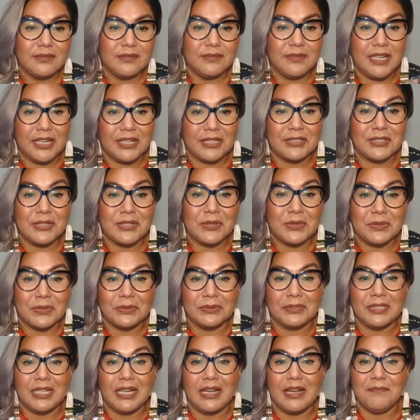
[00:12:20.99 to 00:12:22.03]
we are
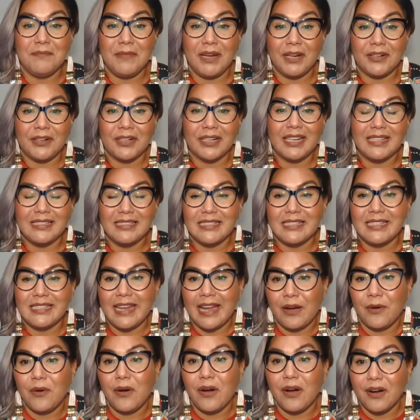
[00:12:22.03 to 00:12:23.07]
told Americans
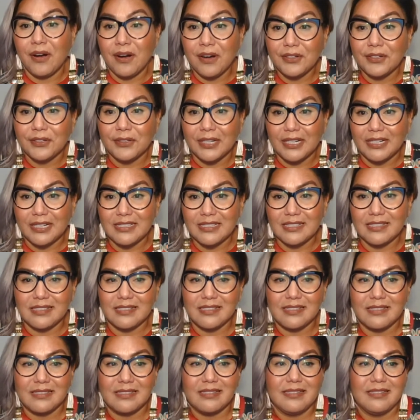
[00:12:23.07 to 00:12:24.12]
now honor us.